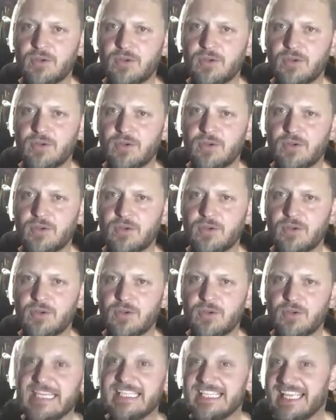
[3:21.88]
if you're
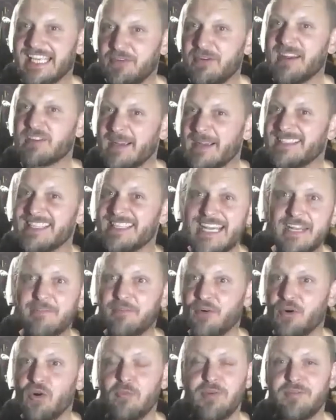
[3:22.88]
expecting any form
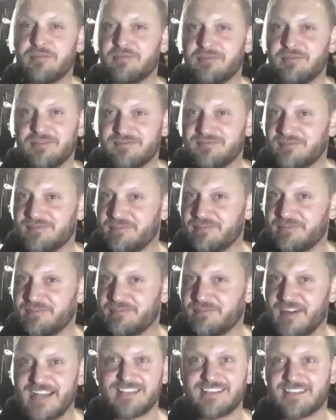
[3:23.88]
of fast
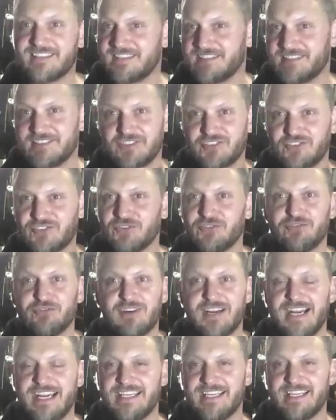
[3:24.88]
stunt
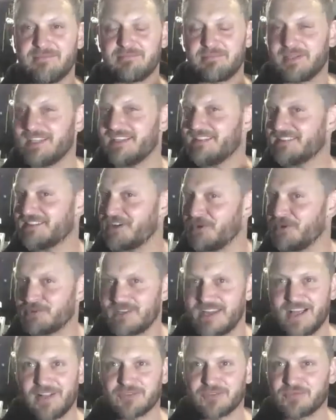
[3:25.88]
riding, please go
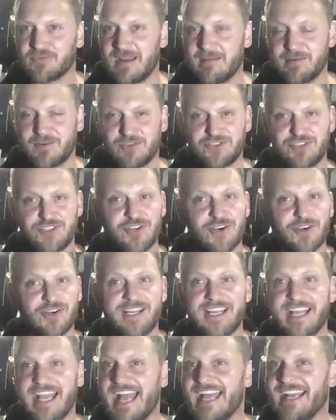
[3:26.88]
elsewhere because you're not going
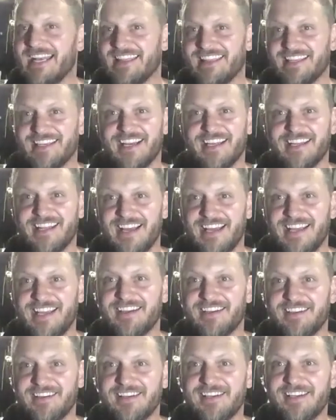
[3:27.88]
to get anything like that
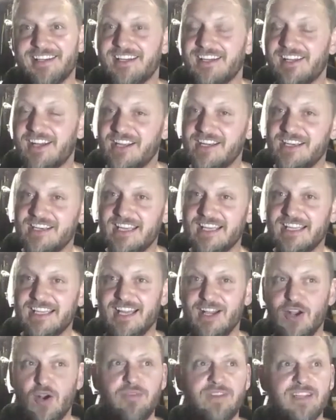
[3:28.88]
here. And
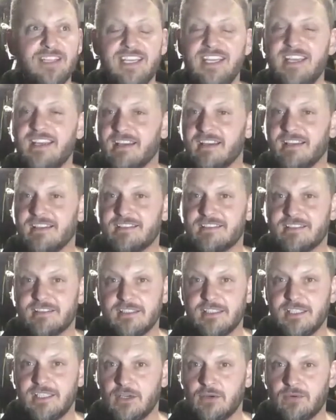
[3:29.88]
over the
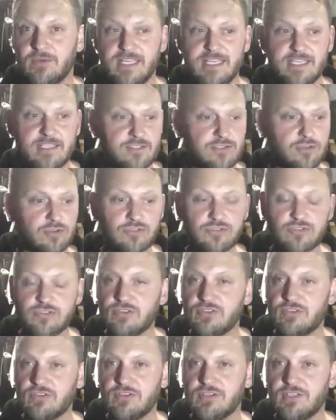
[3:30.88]
years, it's
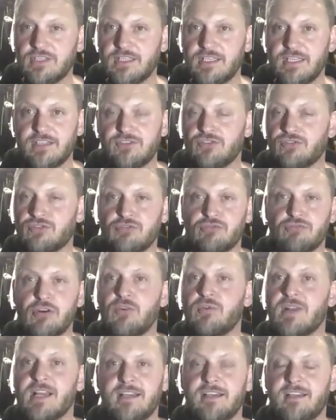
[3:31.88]
just grown
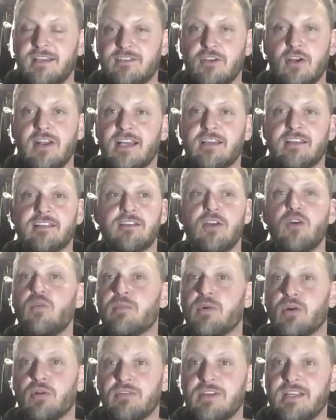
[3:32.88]
it's gone like a
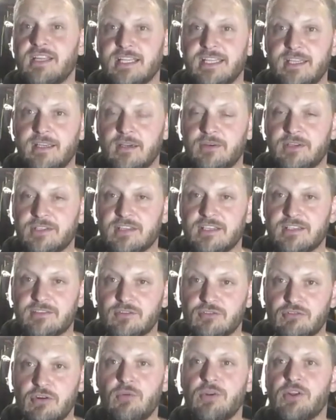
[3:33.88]
snowball, really. It's
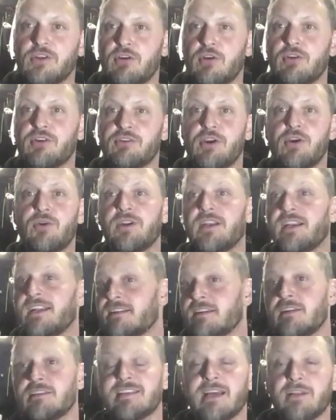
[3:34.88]
grown and grown and grown. And it
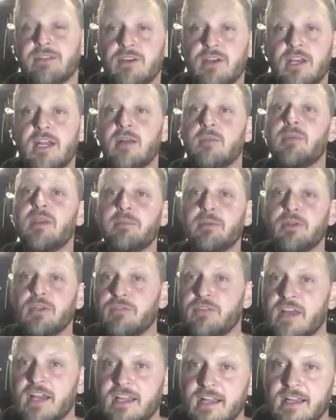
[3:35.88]
turns out that people love
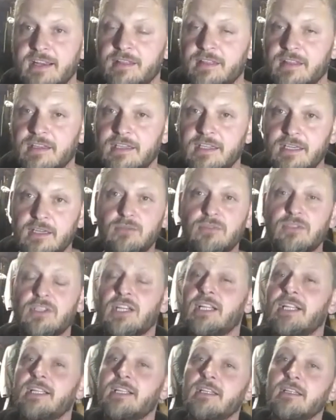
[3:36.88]
that kind of thing, and
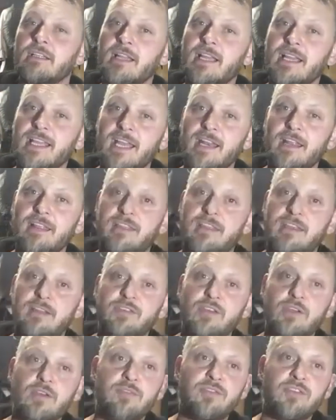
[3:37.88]
like anything,
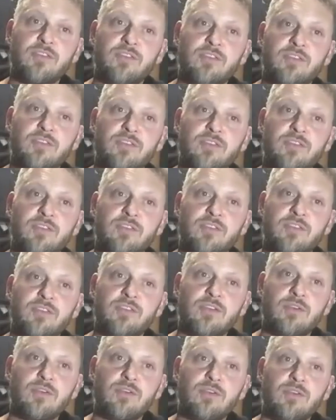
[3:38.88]
if you
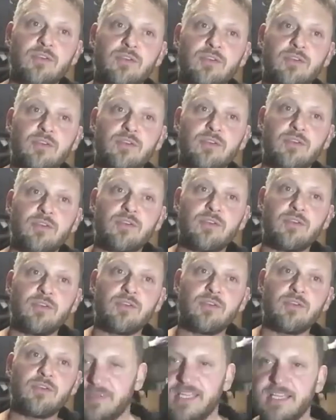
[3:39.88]
create something
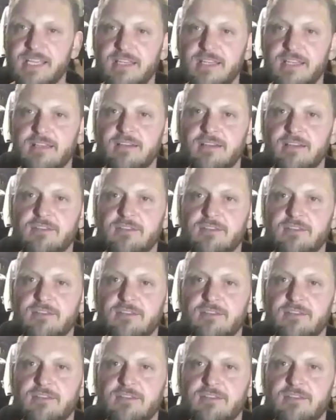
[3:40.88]
being true
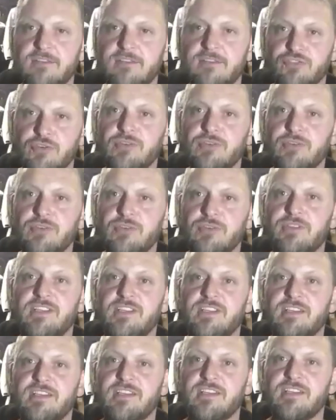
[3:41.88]
to yourself,
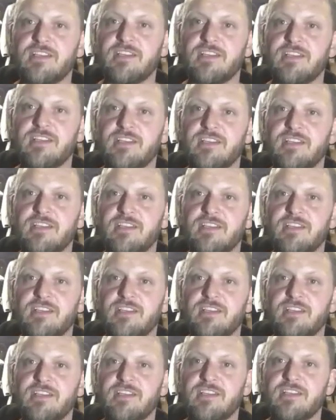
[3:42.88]
the people
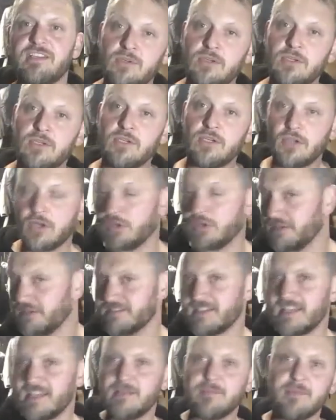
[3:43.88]
that follow you
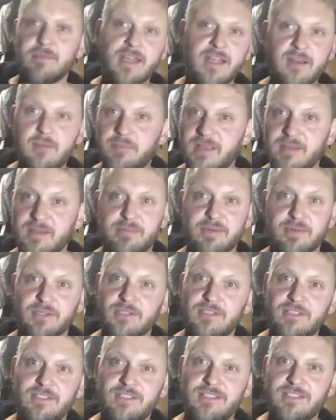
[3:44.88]
are the same kind of
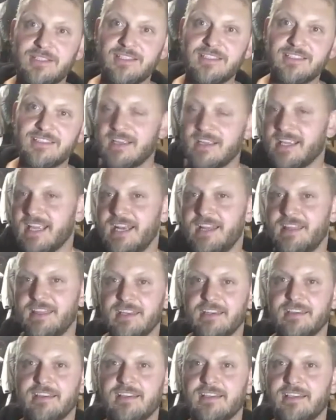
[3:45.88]
people. It's like
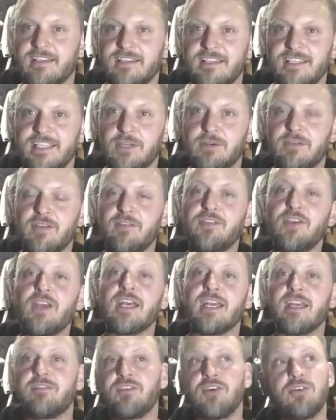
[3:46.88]
anything,
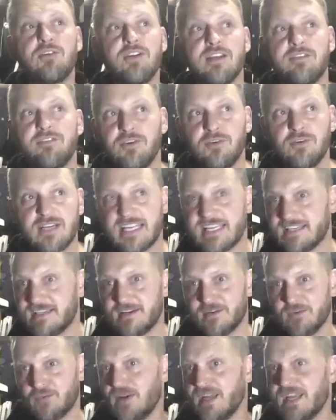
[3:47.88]
if you're an
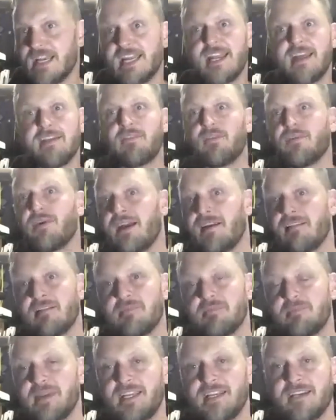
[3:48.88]
idiot wheeling everywhere
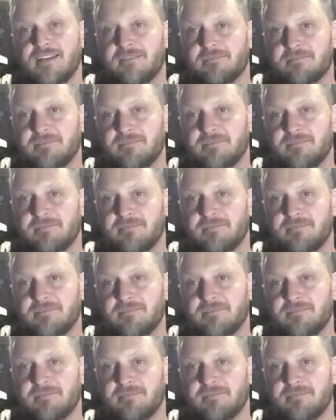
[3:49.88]
and being